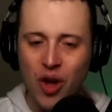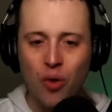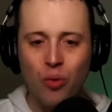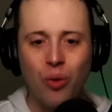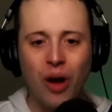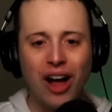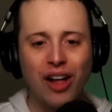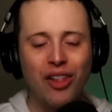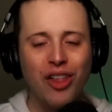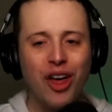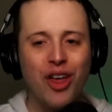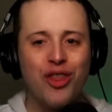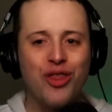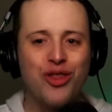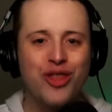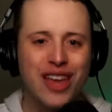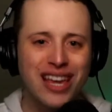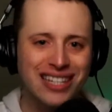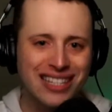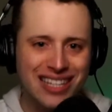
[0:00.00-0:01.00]
Well,
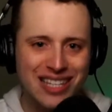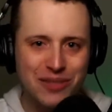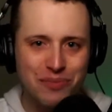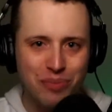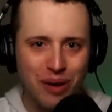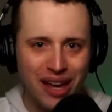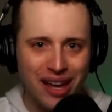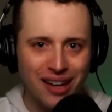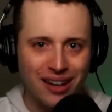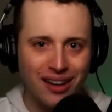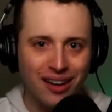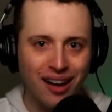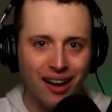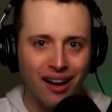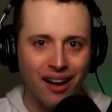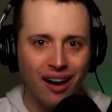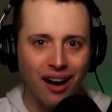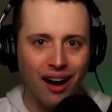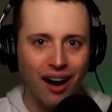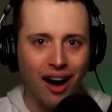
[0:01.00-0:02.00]
this has been
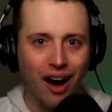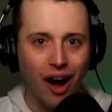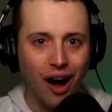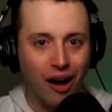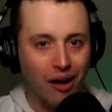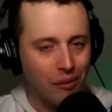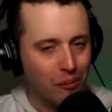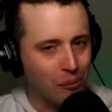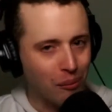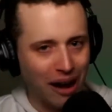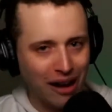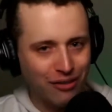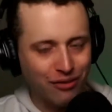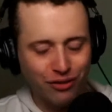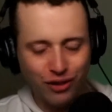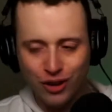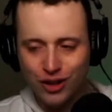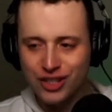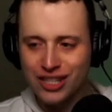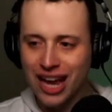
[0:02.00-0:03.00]
my
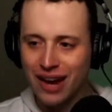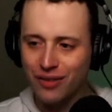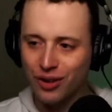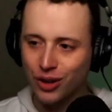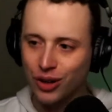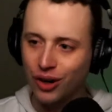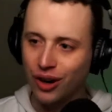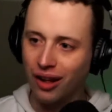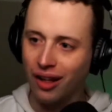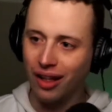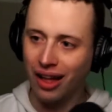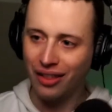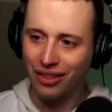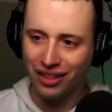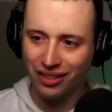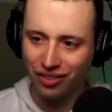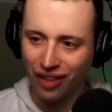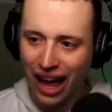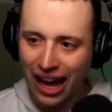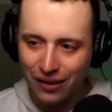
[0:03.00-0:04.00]
first ever I
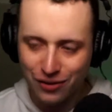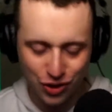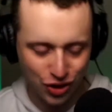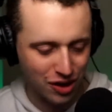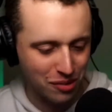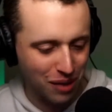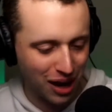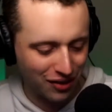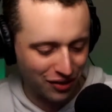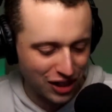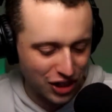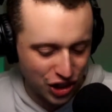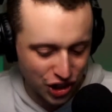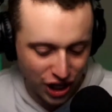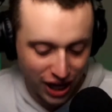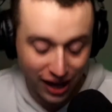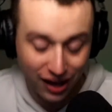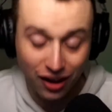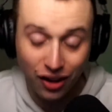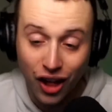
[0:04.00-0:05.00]
think, live stream on this
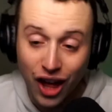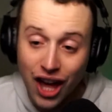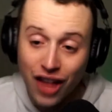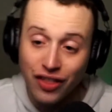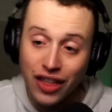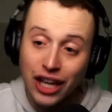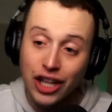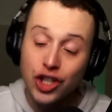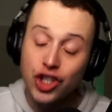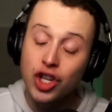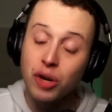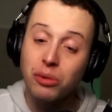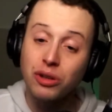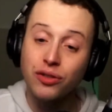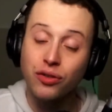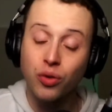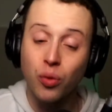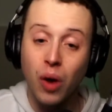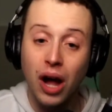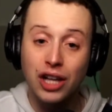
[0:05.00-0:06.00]
channel. Thank you so much
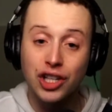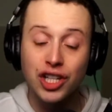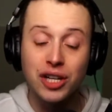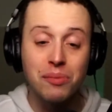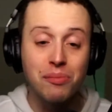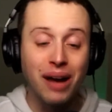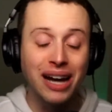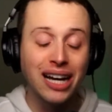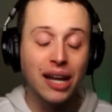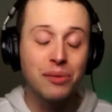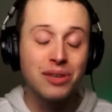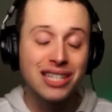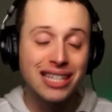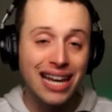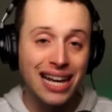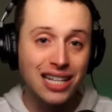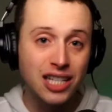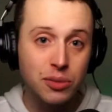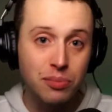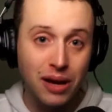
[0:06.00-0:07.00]
for watching. My name is
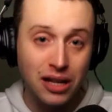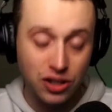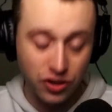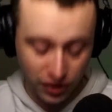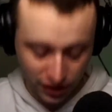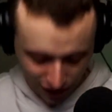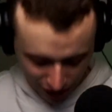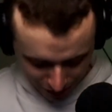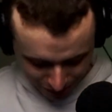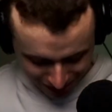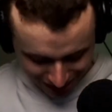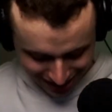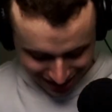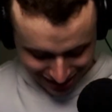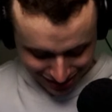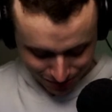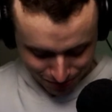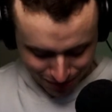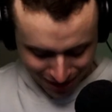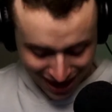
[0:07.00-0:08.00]
Dan Spencer. The company
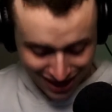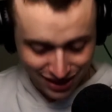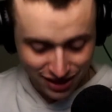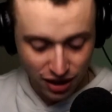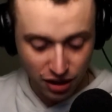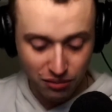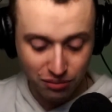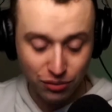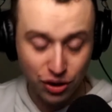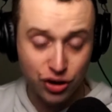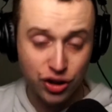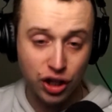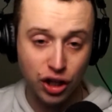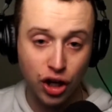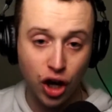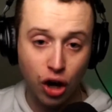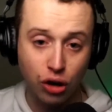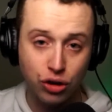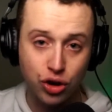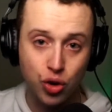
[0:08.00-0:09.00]
is Best Music
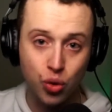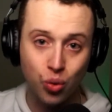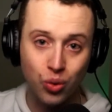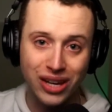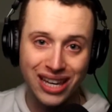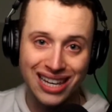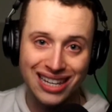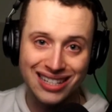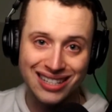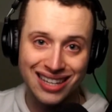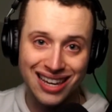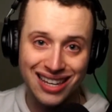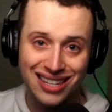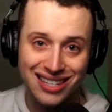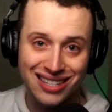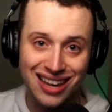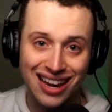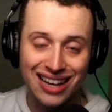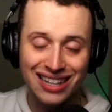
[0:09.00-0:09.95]
Coach. We exist